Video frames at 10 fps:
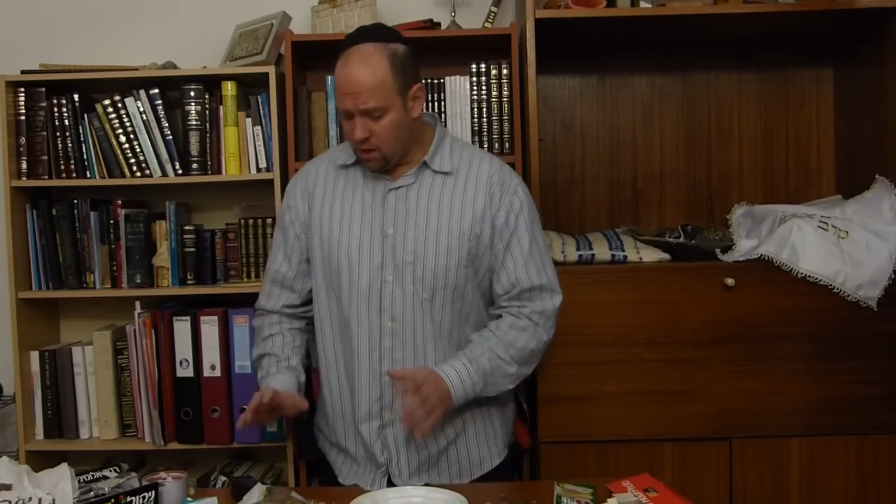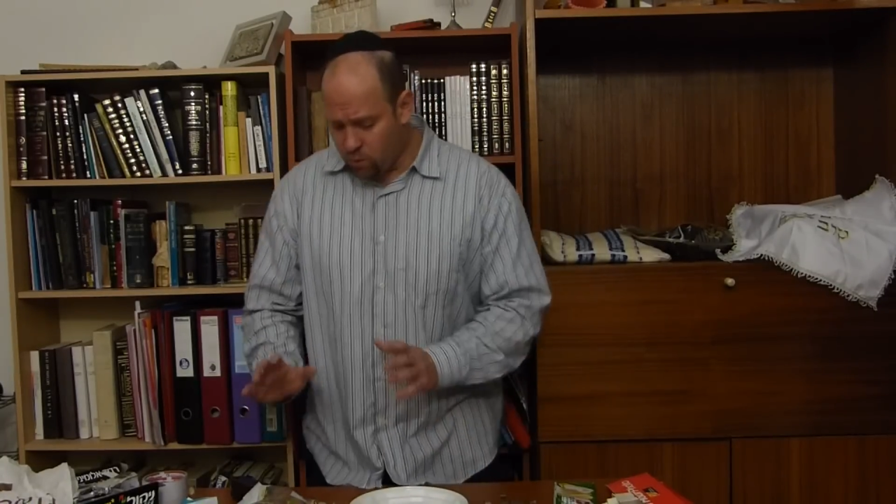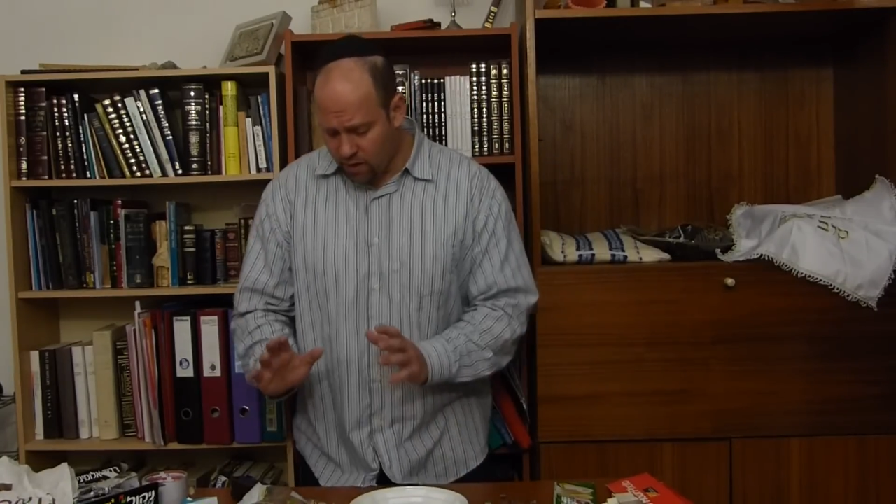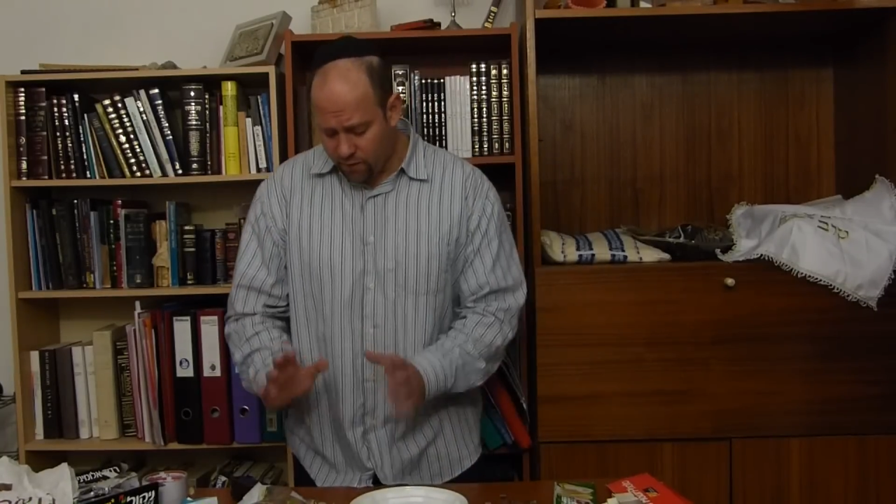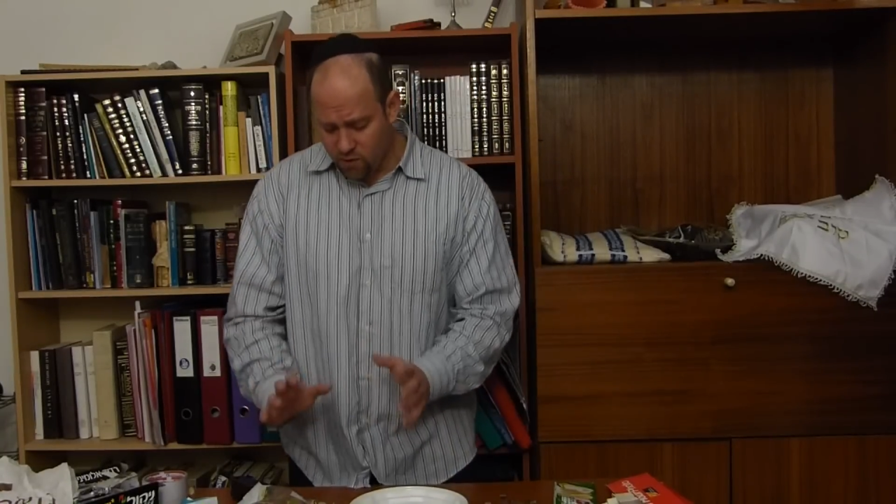You
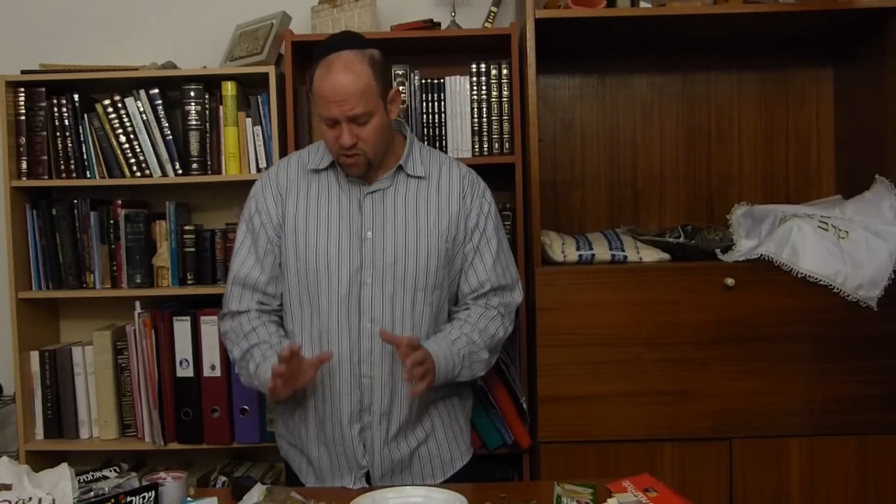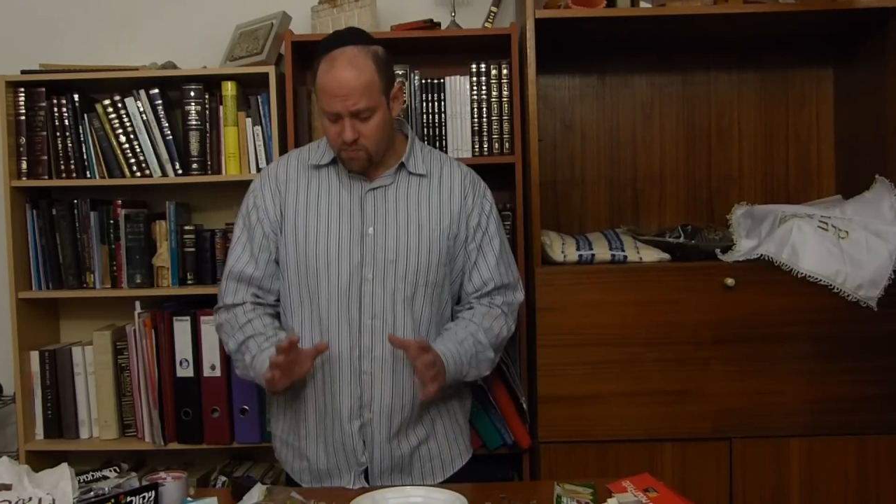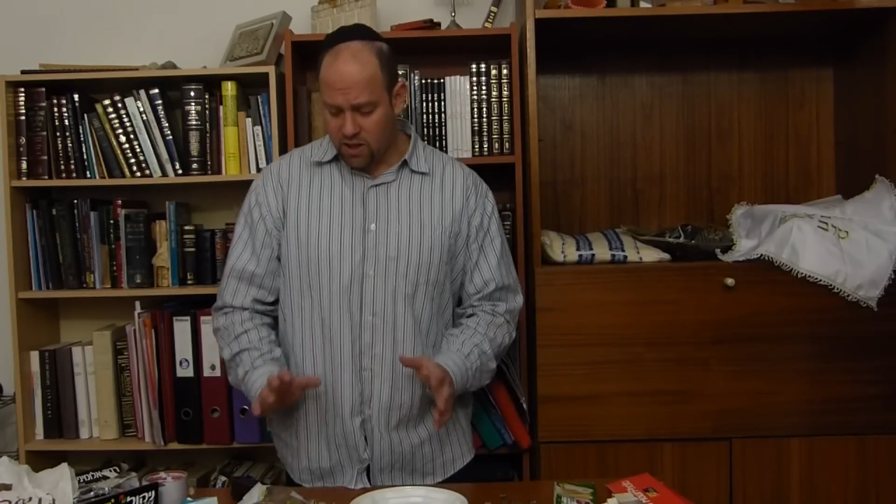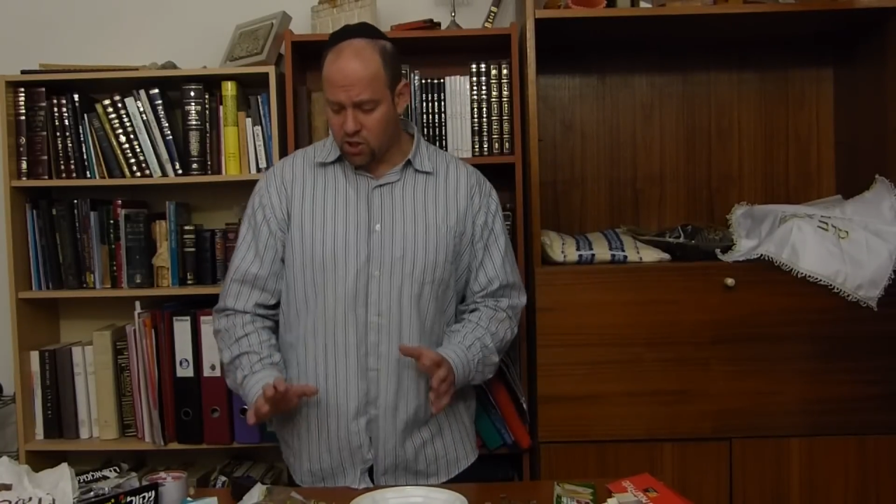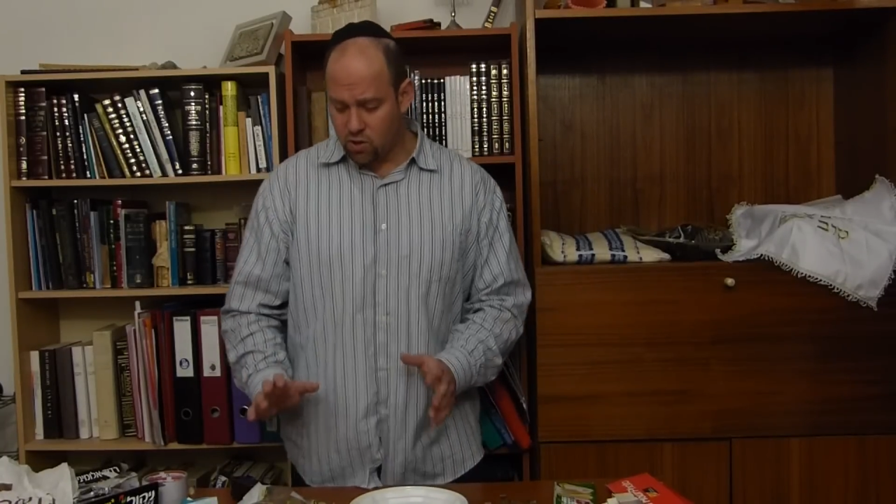want to
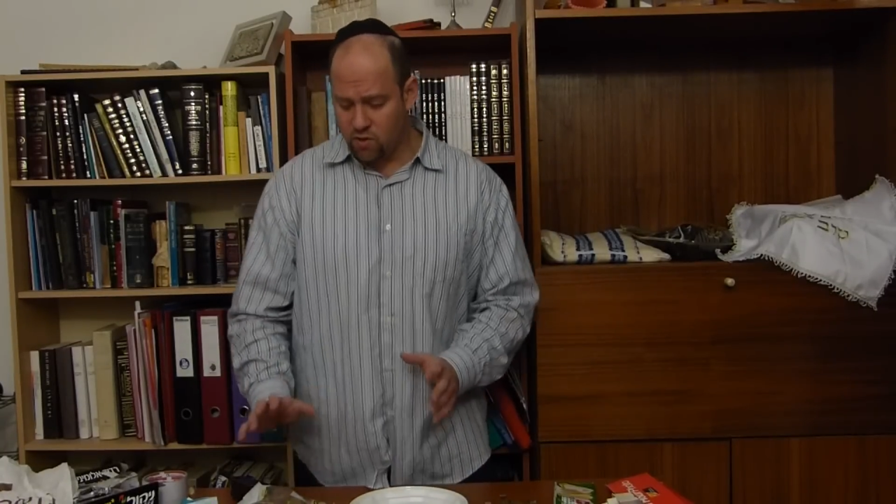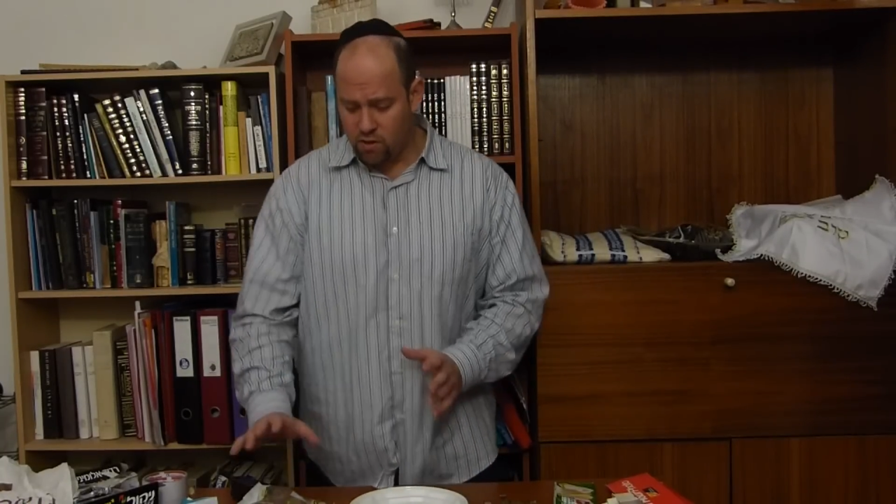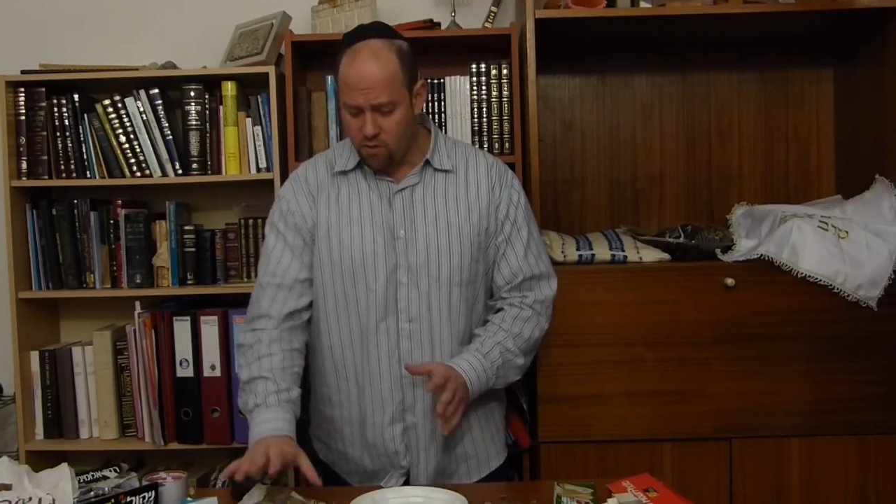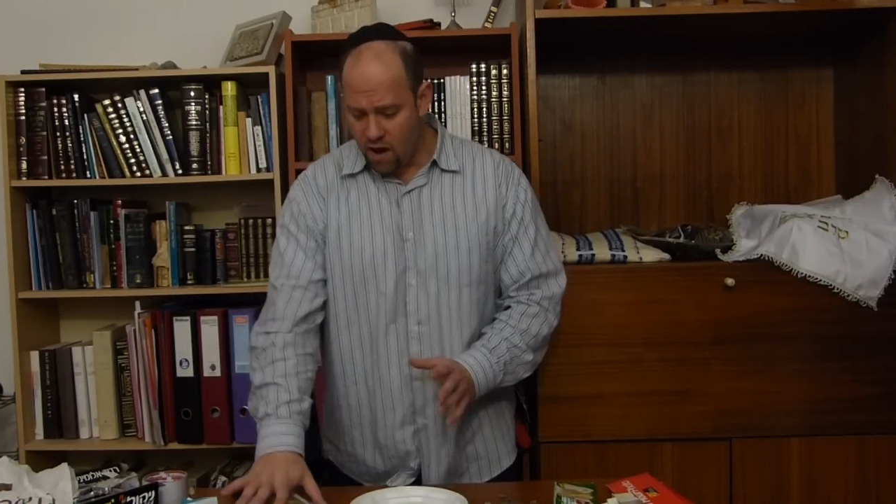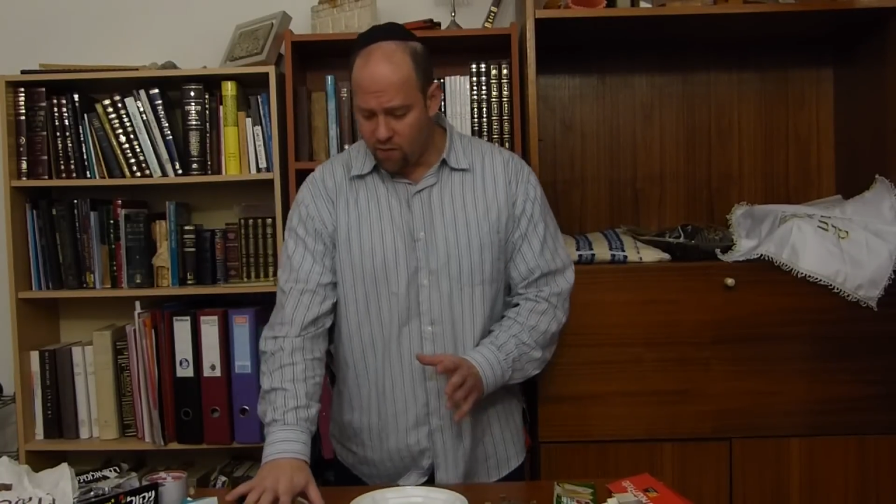first make sure
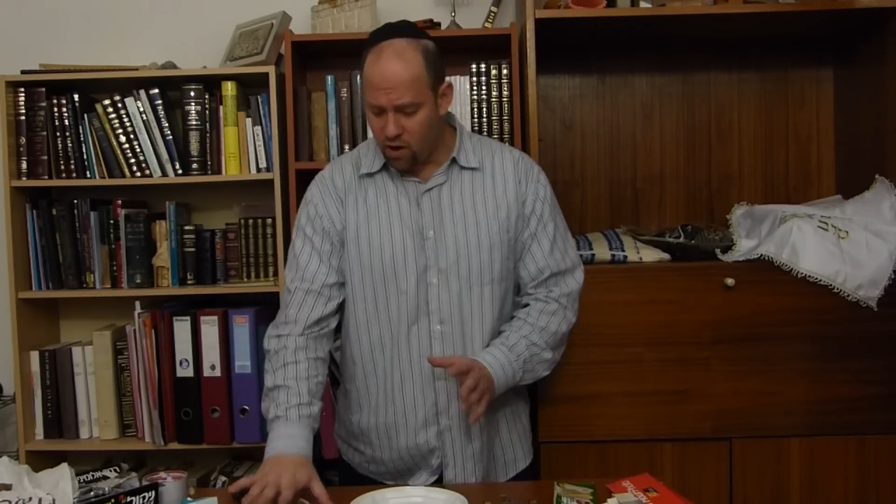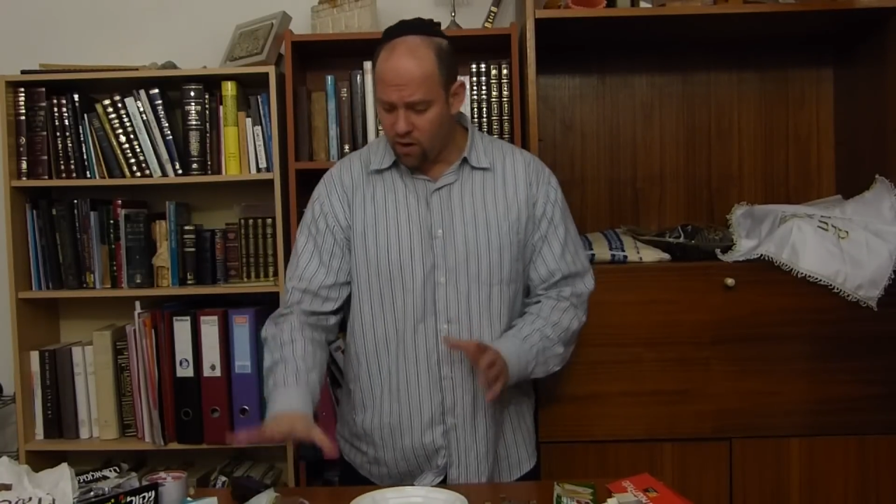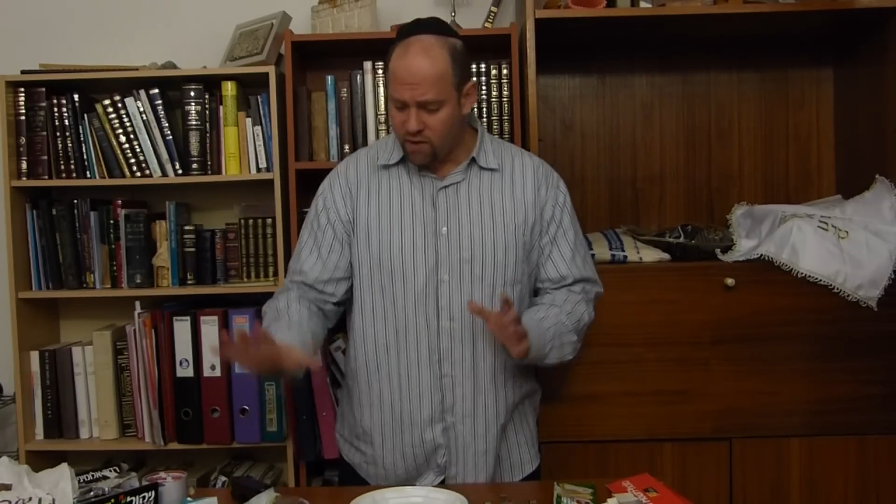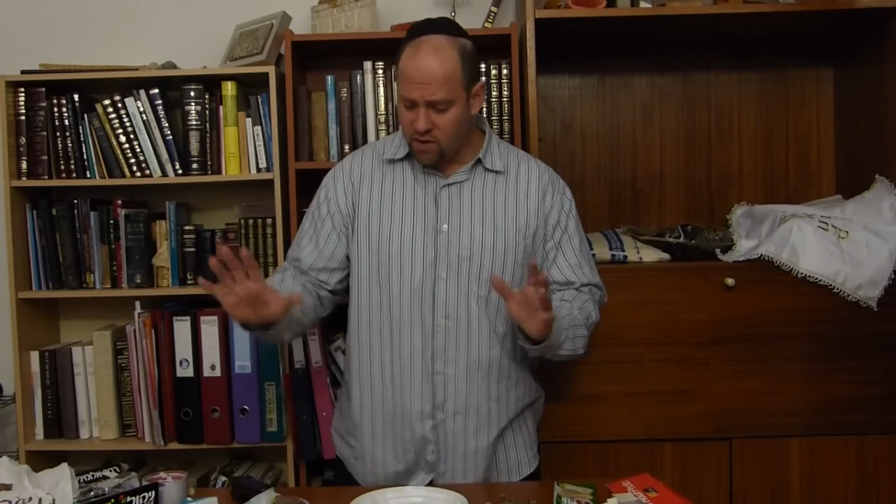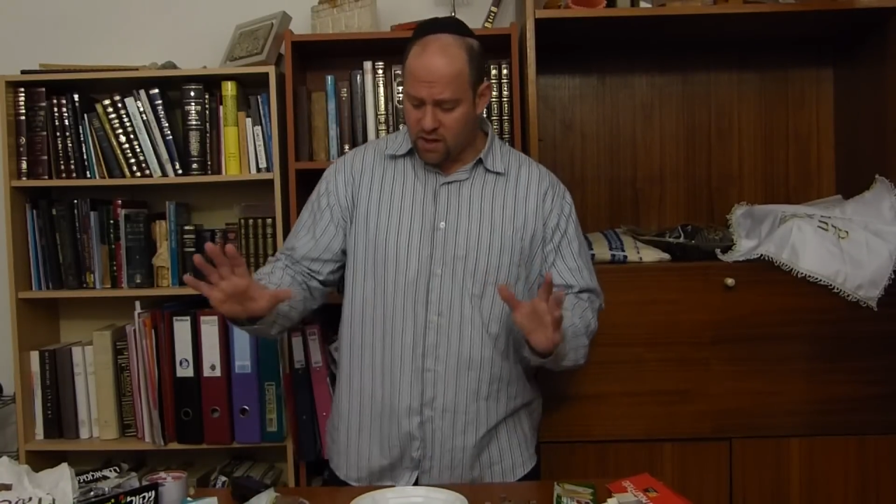that you have all the